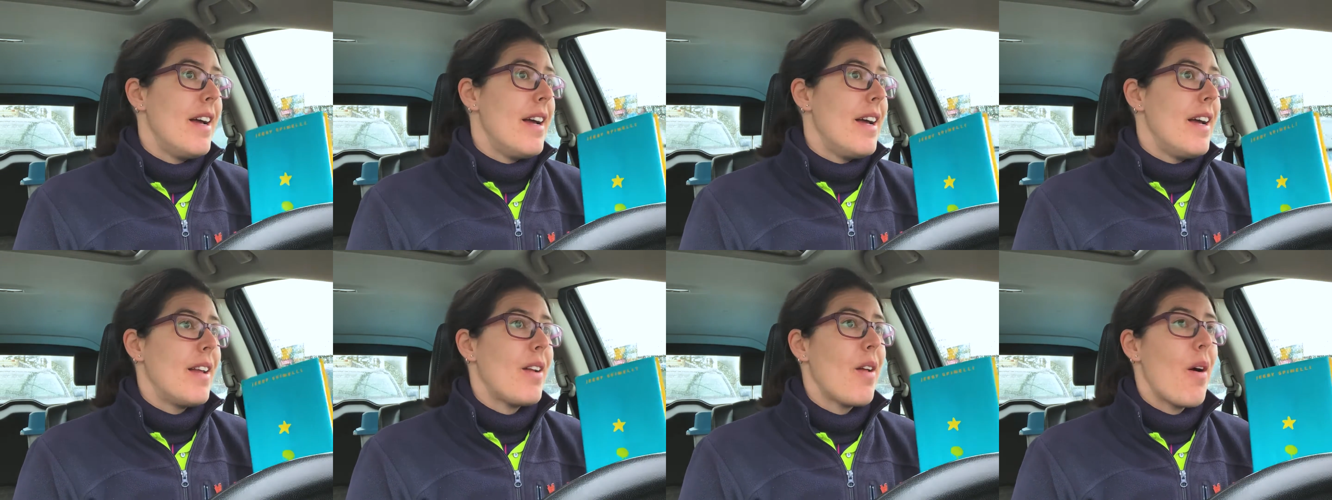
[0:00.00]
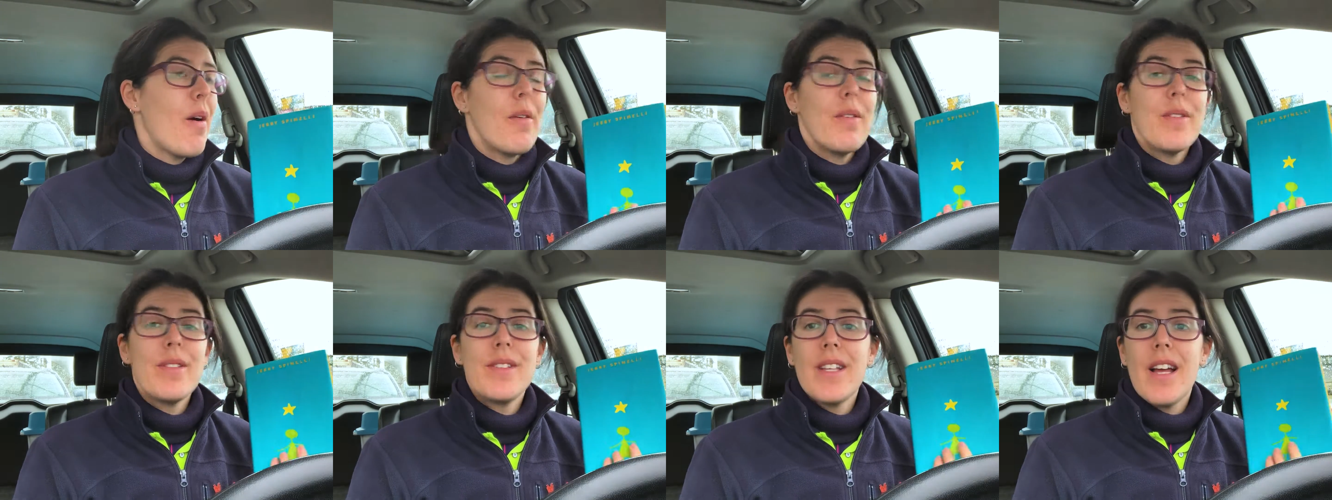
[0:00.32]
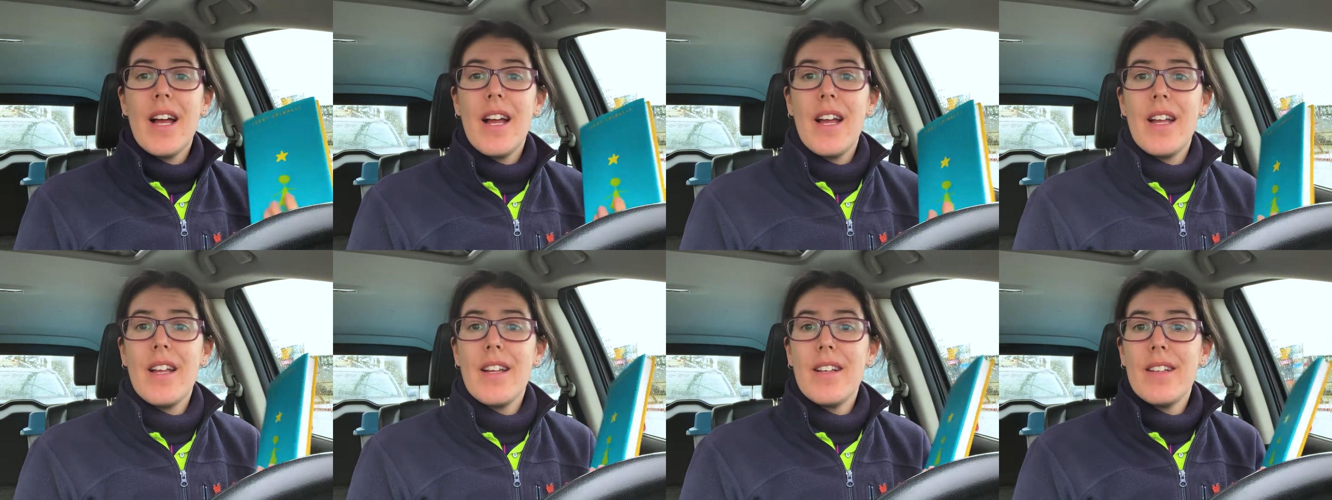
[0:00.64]
and all of a
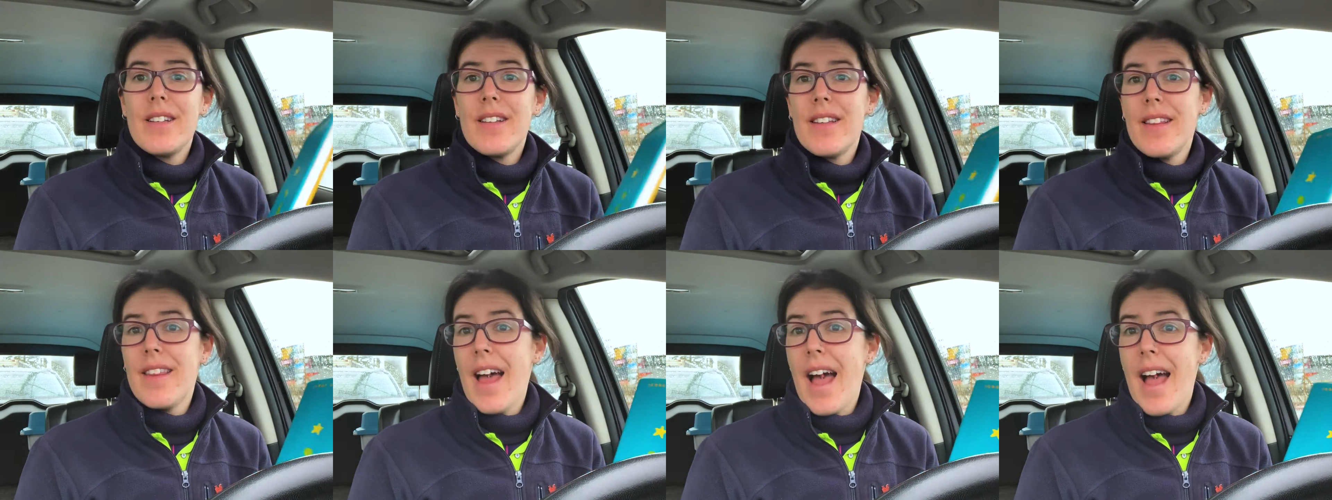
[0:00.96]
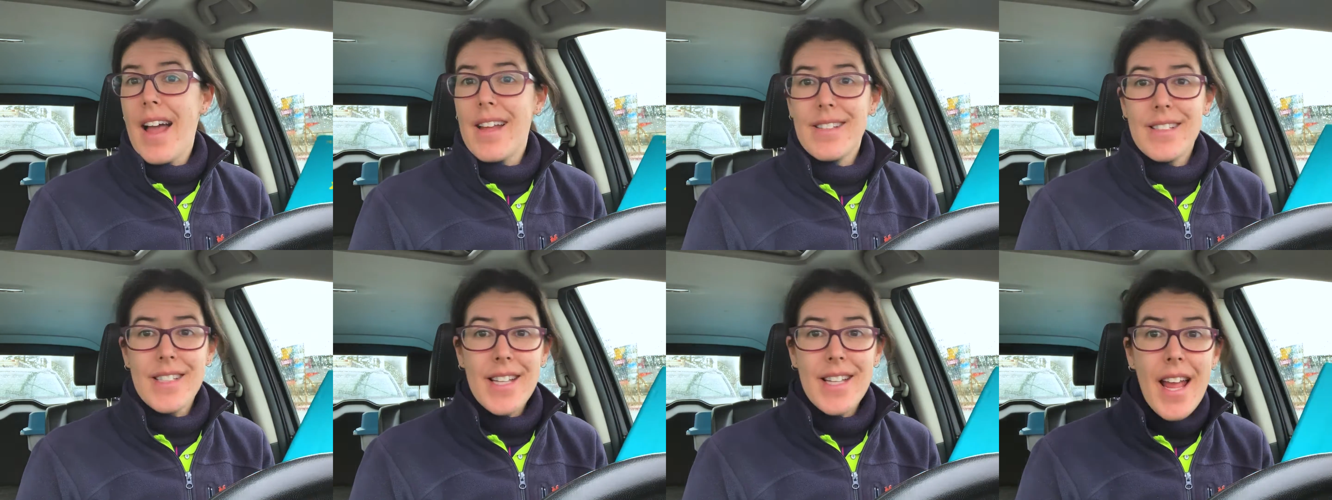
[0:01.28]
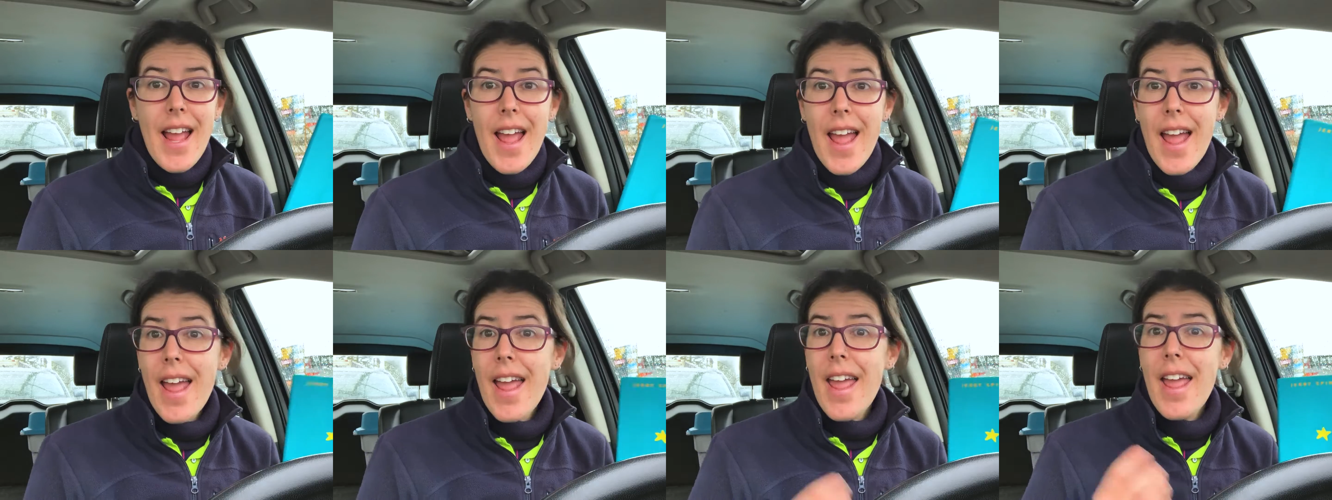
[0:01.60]
sudden that
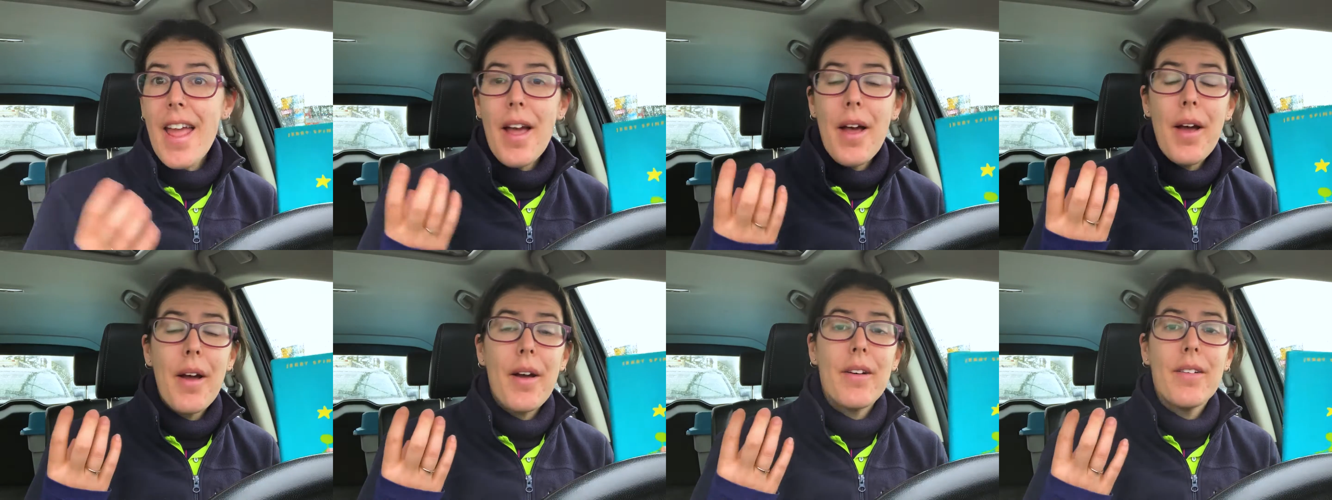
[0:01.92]
day,